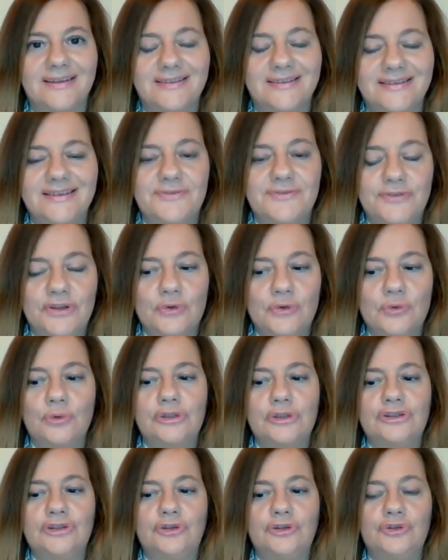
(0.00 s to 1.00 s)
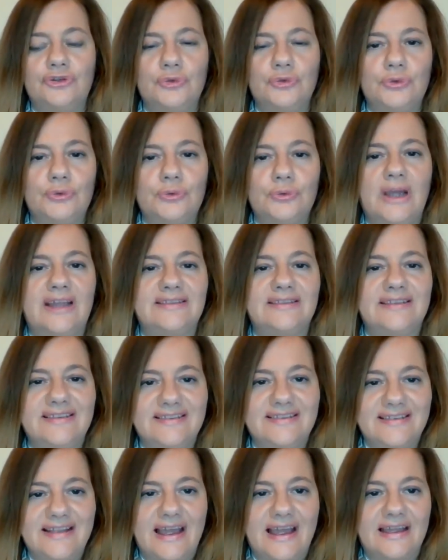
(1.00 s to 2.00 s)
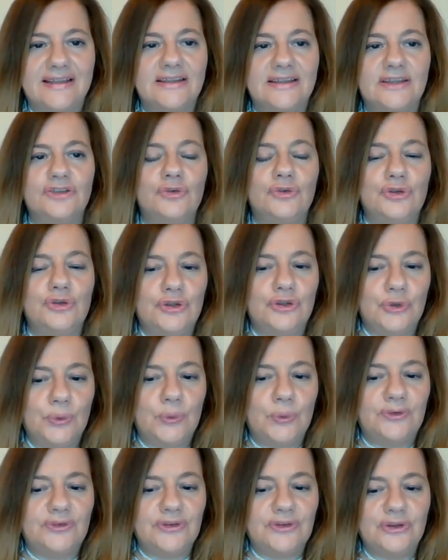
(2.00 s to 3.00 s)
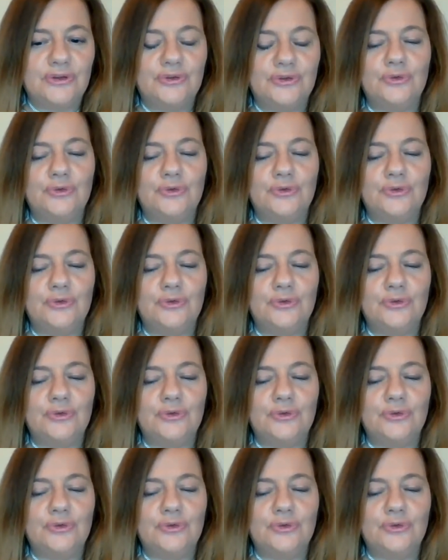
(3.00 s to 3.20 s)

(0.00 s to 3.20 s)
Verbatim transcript: difficult to understand, to use,